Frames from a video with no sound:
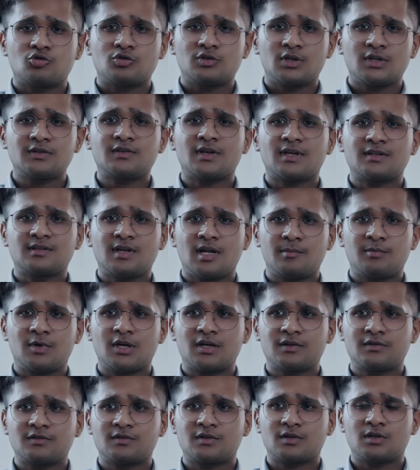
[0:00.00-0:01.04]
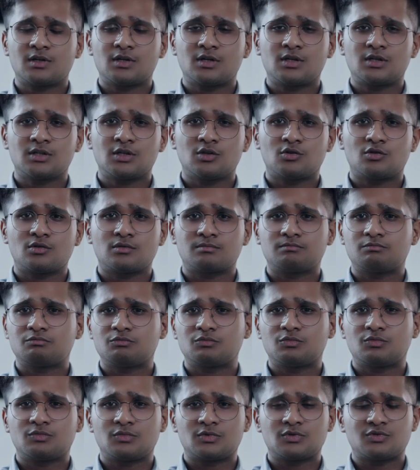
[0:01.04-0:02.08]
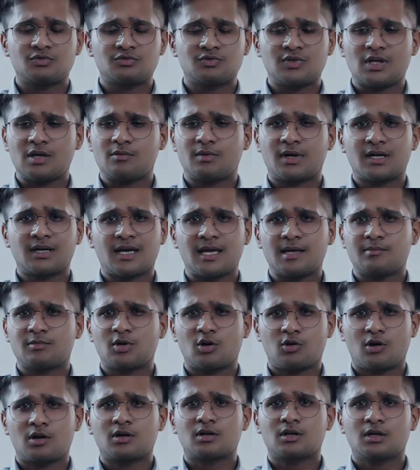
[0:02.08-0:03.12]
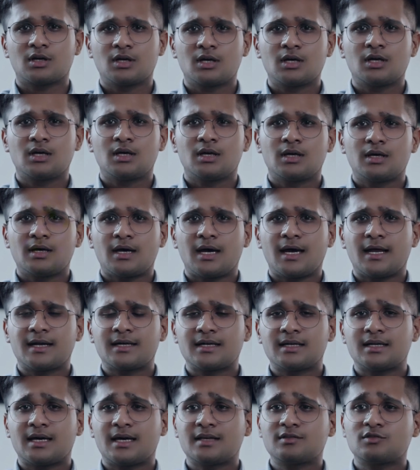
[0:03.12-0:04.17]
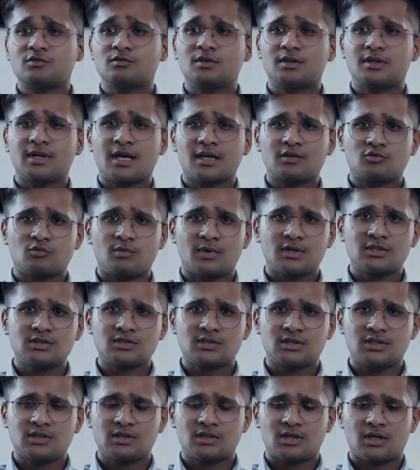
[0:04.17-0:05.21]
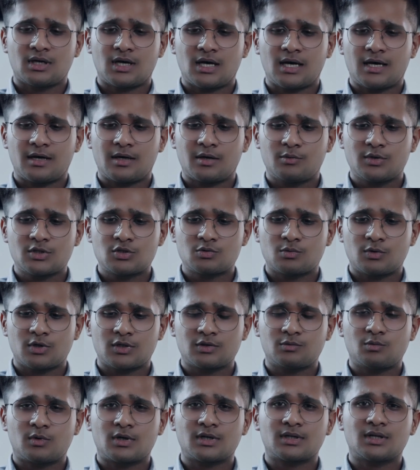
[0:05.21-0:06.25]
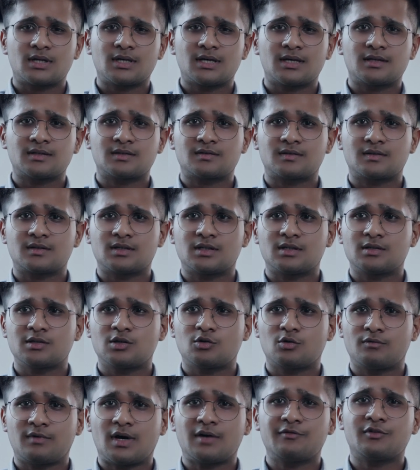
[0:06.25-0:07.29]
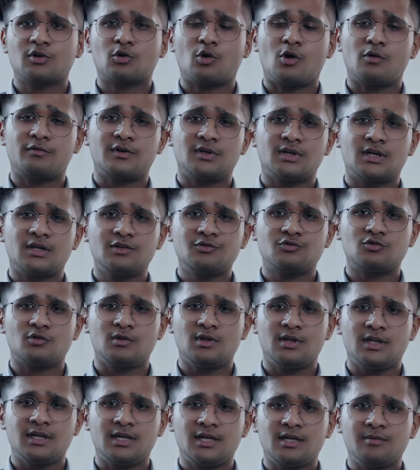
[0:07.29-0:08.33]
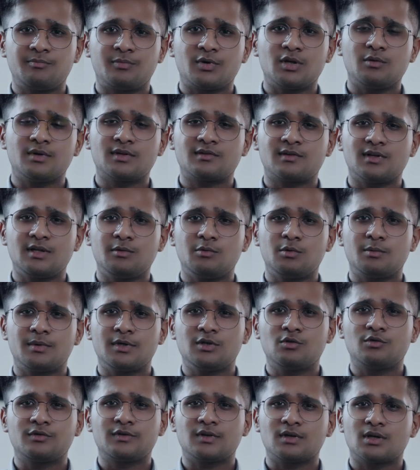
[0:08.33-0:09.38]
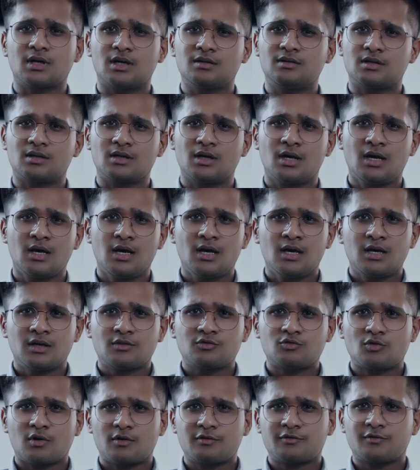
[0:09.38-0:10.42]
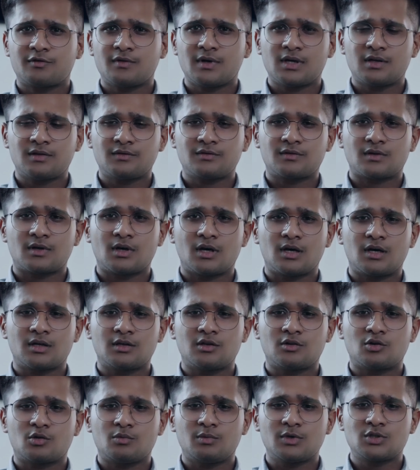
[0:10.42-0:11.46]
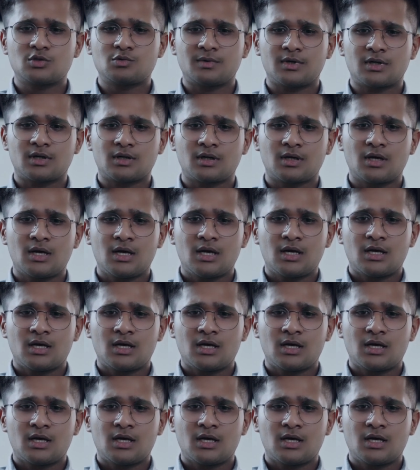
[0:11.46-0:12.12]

So this has helped us, save our time a lot. And as to the next question, which was what has Wafeq offered us. So Lean, previously we were using other softwares, which were